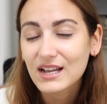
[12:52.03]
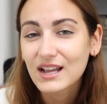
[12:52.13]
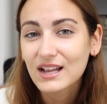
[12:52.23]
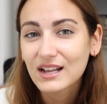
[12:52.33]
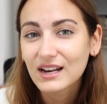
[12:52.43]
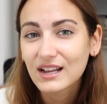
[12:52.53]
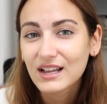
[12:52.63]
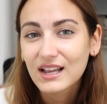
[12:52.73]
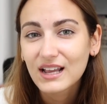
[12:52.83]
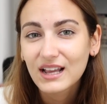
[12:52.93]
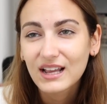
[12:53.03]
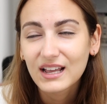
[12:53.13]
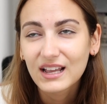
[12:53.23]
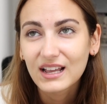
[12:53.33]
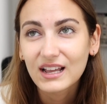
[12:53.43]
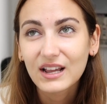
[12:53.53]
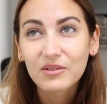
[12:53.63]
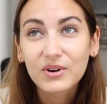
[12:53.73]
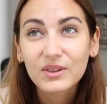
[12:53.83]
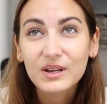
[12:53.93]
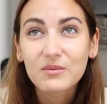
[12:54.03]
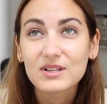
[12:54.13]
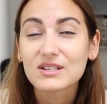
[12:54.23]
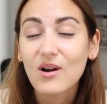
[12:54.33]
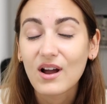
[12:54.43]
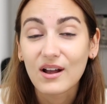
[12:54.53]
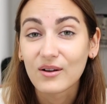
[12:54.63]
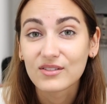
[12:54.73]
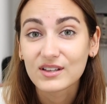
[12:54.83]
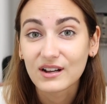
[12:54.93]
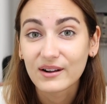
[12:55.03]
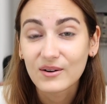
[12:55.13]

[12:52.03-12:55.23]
and it really was not healthy at